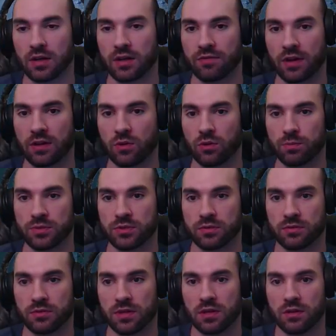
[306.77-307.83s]
if I get, oops,
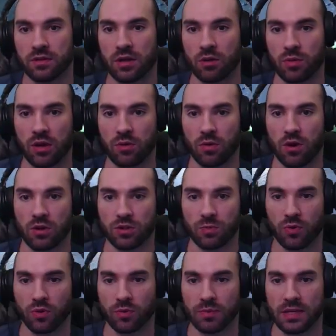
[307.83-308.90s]
there we go. All
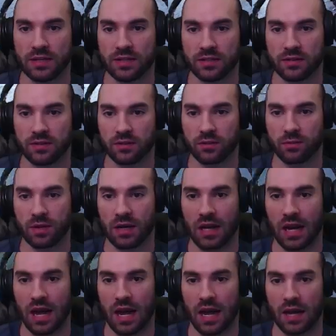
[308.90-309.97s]
spoiled meat. A little bit of
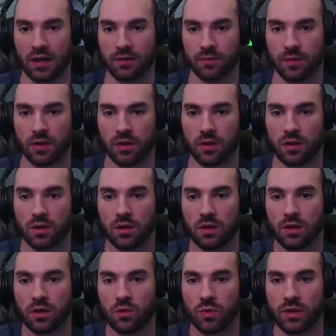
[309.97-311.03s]
lag.
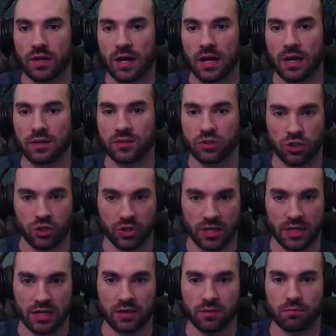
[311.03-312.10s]
We got
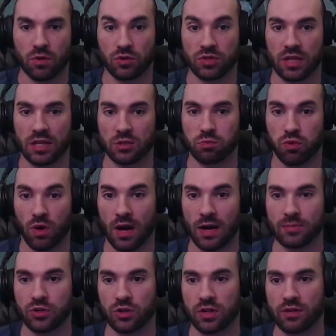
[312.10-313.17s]
jerky. Most of that's
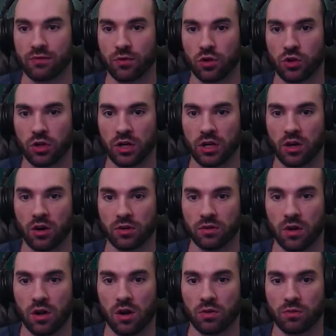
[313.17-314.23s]
prime jerky for cooking our,
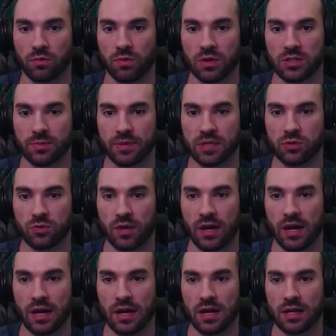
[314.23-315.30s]
our recipes. We got
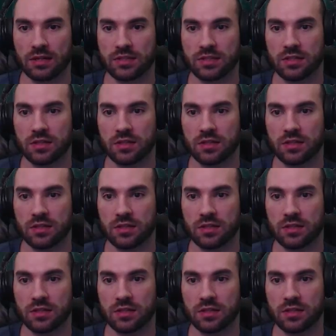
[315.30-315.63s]
eggs,